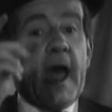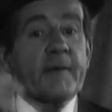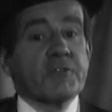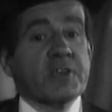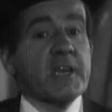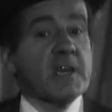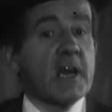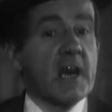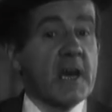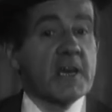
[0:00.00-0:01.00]
I've seen
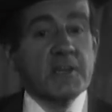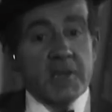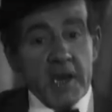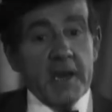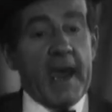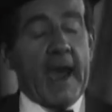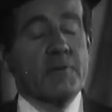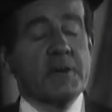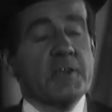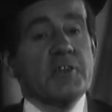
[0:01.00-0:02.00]
her turn
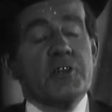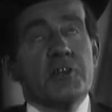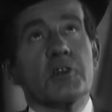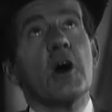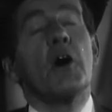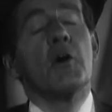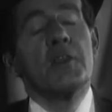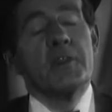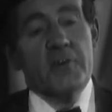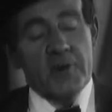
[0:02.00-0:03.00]
out in the snow
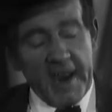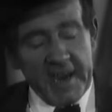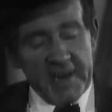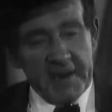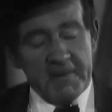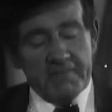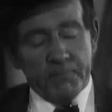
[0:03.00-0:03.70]
and the rain.